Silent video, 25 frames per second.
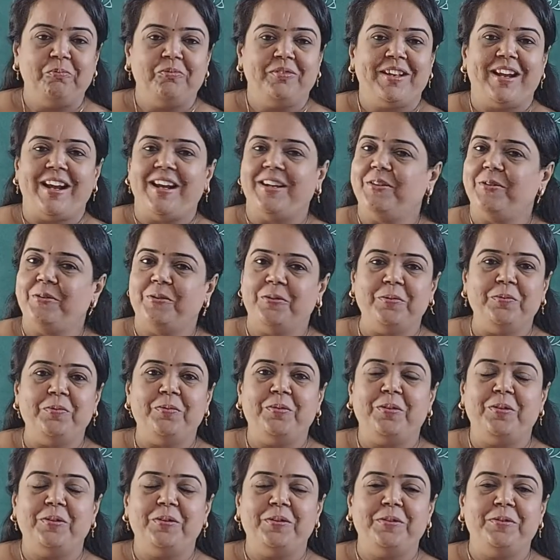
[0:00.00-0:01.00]
I don't
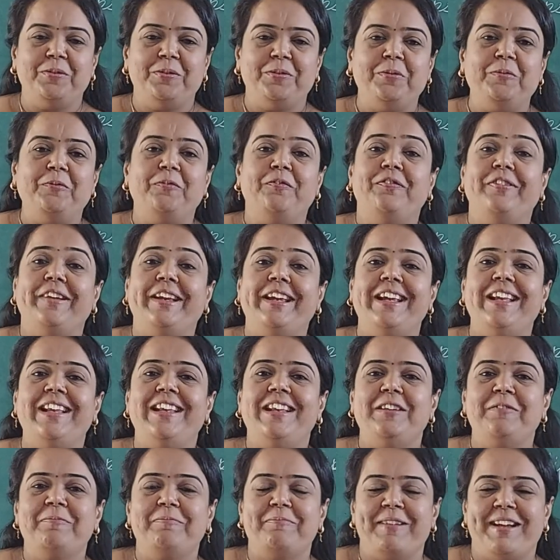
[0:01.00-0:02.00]
want to fail
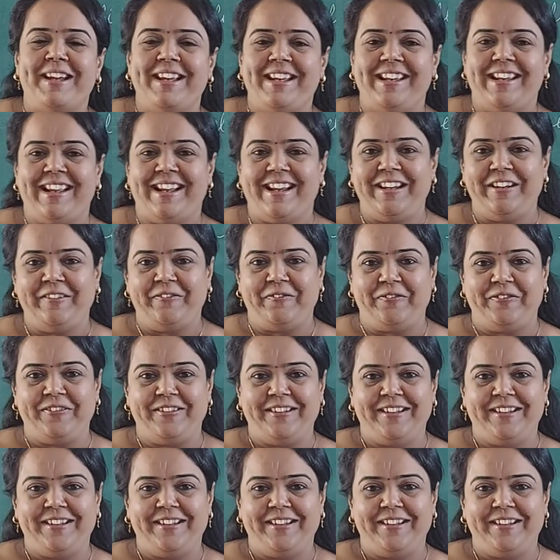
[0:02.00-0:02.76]
in my life.